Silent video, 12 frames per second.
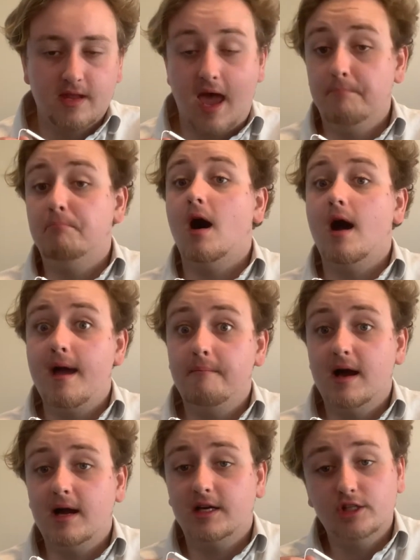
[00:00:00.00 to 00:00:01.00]
a buyer
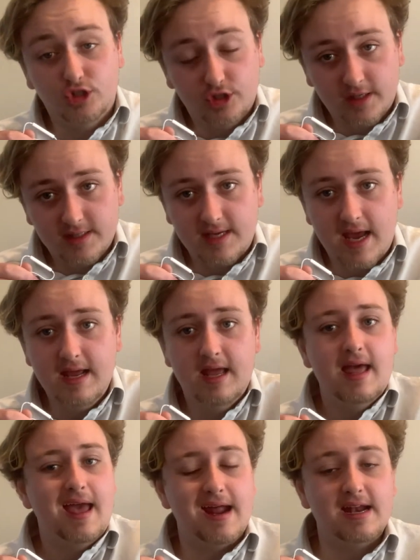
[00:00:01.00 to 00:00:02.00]
market, should I say,
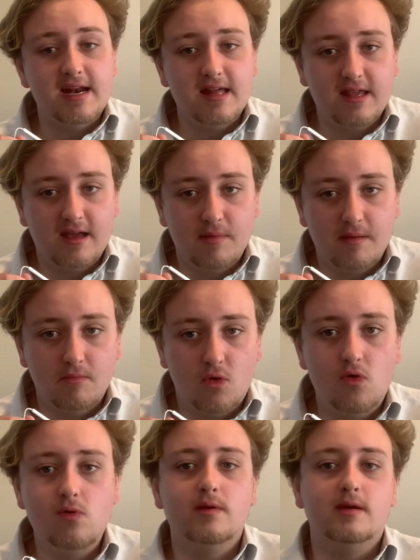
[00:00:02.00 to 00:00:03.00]
and anything a bit
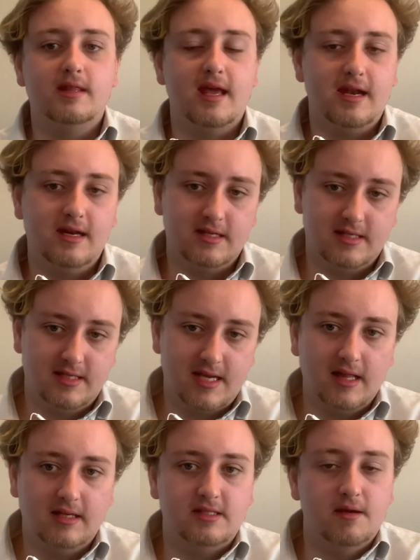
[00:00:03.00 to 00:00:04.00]
more, we're then in a
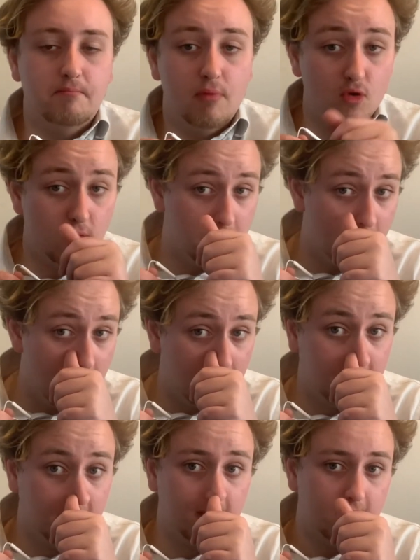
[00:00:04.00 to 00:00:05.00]
seller to boom
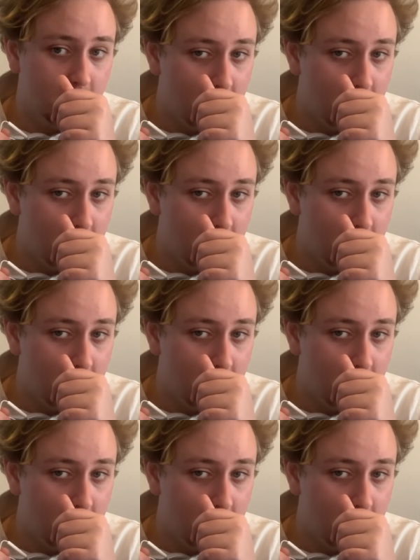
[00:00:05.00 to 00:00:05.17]
market.